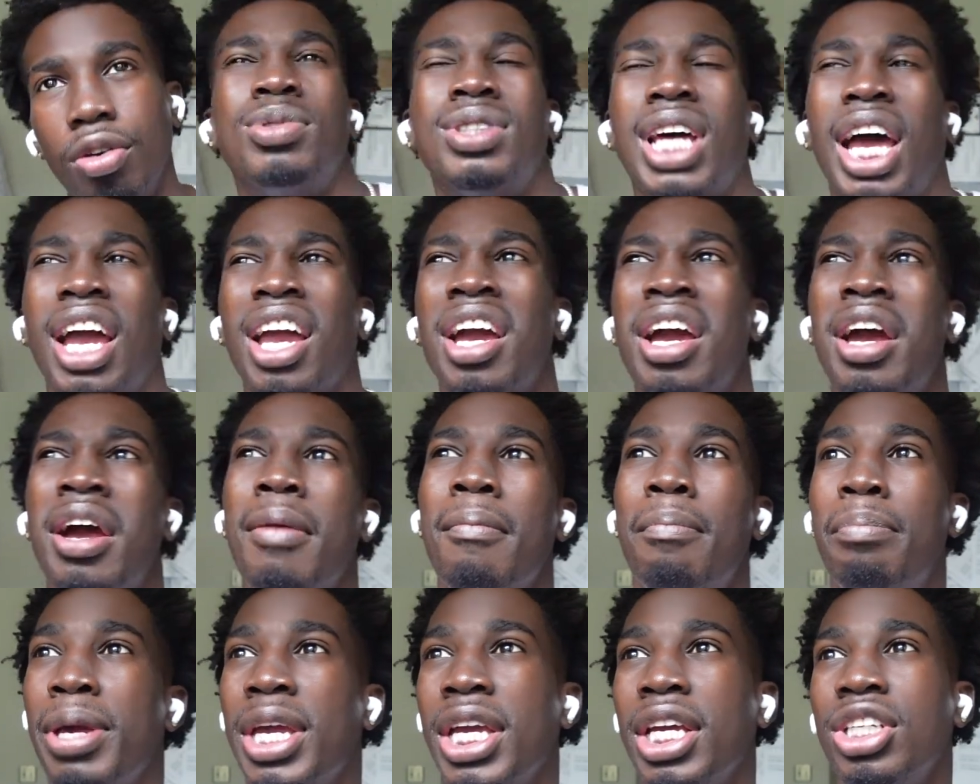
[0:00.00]
It's like,
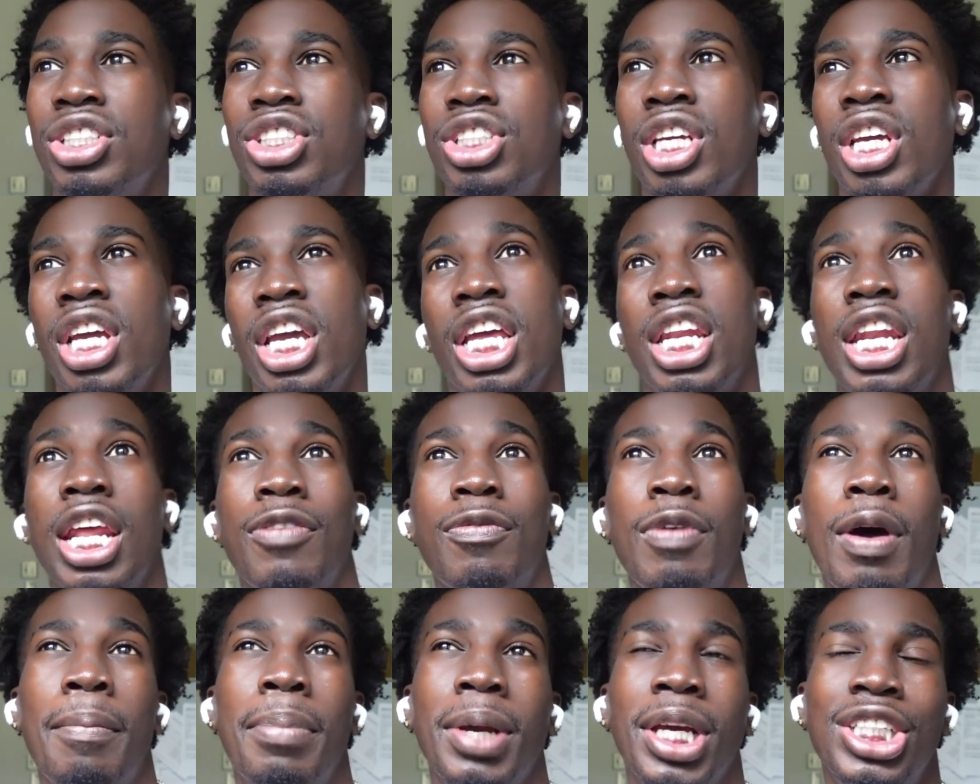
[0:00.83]
bitch, and
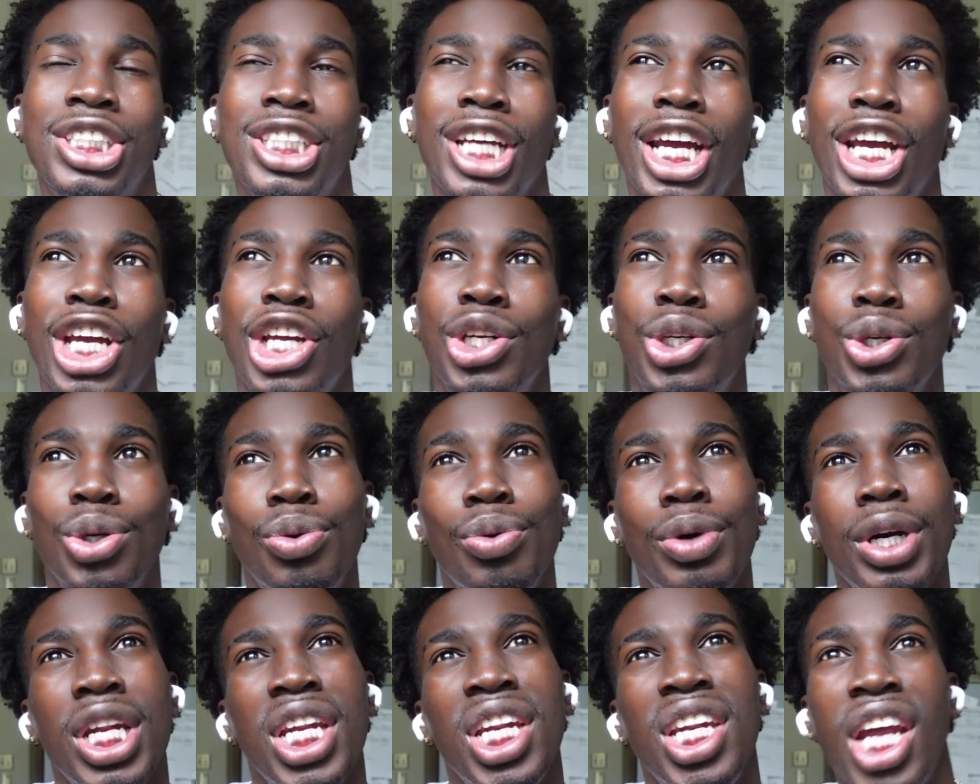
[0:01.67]
that bitch I ain't
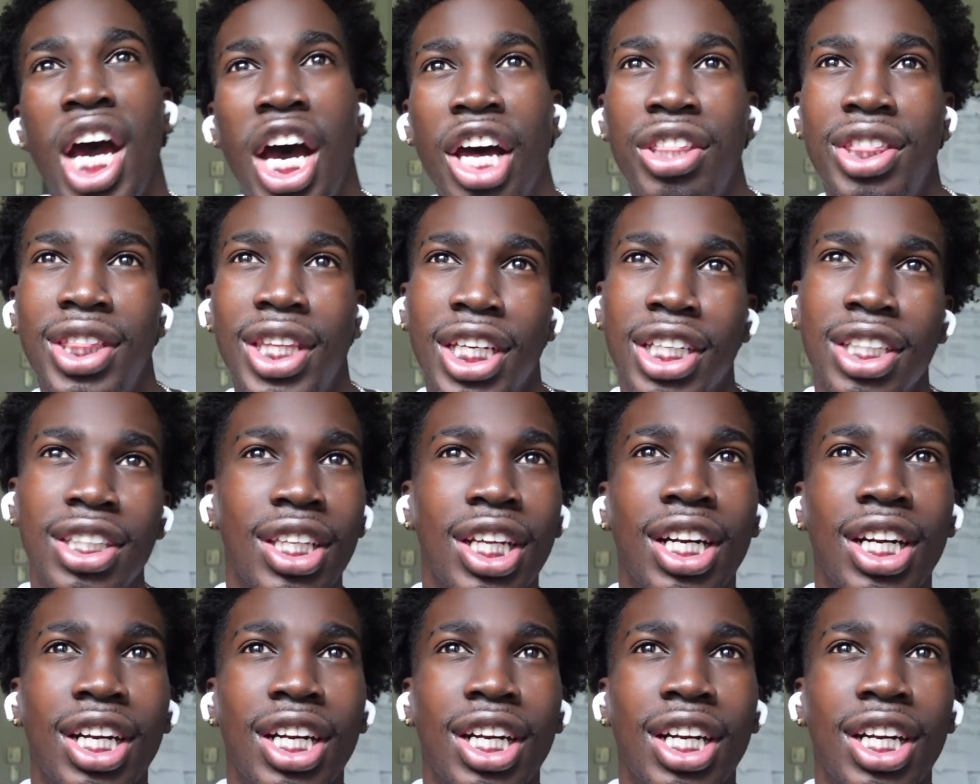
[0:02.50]
doing nothing.